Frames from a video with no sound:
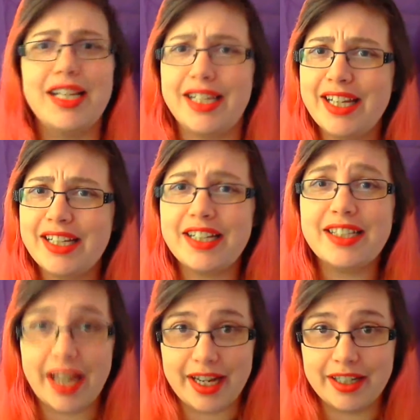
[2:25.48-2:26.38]

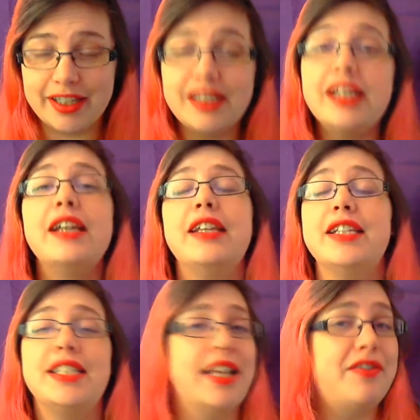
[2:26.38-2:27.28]
Daeida Daeida,
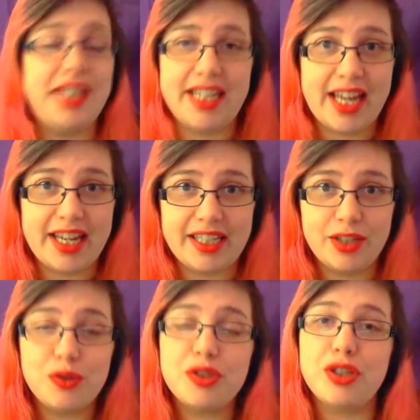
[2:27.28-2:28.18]
this lovely
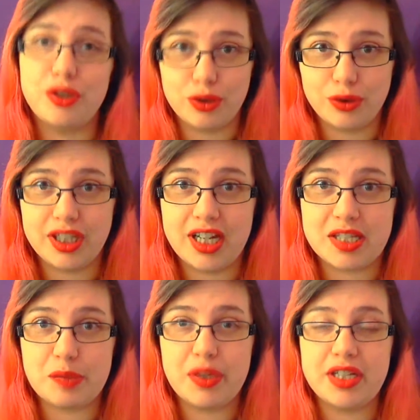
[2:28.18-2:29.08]
lady, also told her
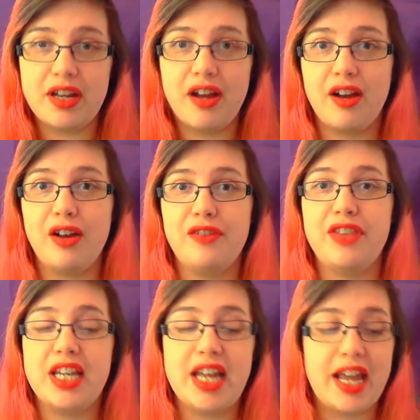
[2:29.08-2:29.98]
husband of
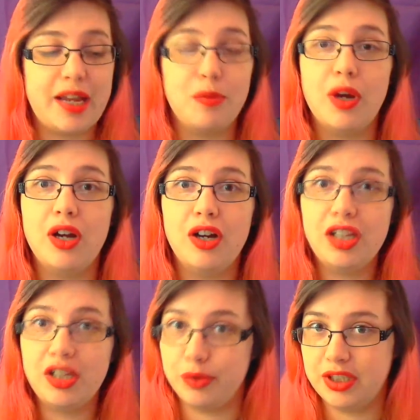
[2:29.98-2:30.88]
the name
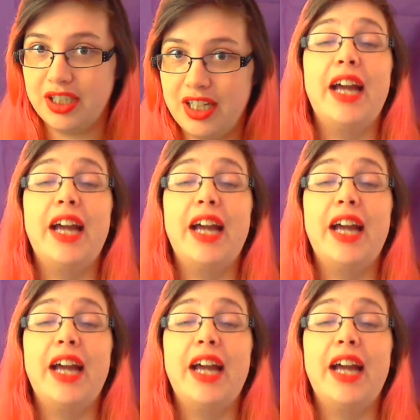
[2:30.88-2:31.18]
Hollywood.